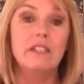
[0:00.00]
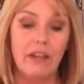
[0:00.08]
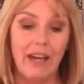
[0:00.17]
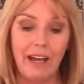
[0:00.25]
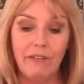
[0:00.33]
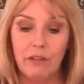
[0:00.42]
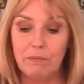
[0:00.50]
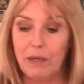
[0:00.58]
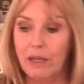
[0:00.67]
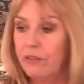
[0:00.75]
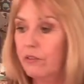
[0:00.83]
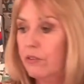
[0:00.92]
So have a look
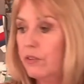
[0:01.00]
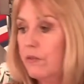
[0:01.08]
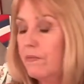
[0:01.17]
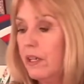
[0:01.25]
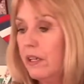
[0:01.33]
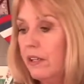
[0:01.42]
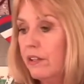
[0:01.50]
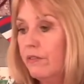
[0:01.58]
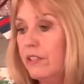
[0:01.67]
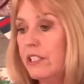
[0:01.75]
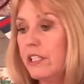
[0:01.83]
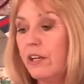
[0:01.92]
back through the
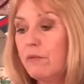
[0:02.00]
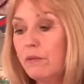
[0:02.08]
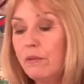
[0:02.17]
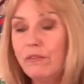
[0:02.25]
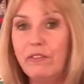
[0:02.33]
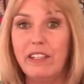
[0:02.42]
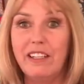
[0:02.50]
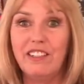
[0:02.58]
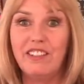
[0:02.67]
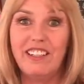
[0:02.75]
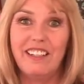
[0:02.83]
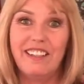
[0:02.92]
video when we
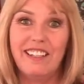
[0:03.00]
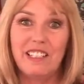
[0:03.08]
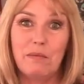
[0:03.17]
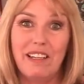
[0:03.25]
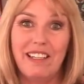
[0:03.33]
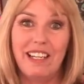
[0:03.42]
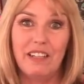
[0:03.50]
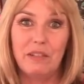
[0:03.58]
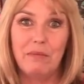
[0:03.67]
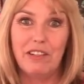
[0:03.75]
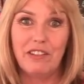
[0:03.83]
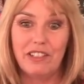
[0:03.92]
finish and I'll explain how
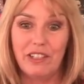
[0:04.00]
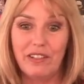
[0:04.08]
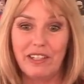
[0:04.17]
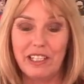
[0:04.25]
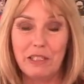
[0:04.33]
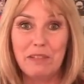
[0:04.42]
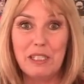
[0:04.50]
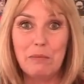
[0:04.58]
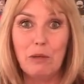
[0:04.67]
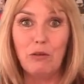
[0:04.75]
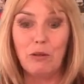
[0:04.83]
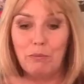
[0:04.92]
to measure so you get a
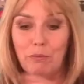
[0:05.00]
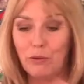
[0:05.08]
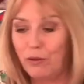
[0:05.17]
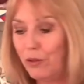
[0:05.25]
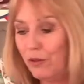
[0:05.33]
bespoke book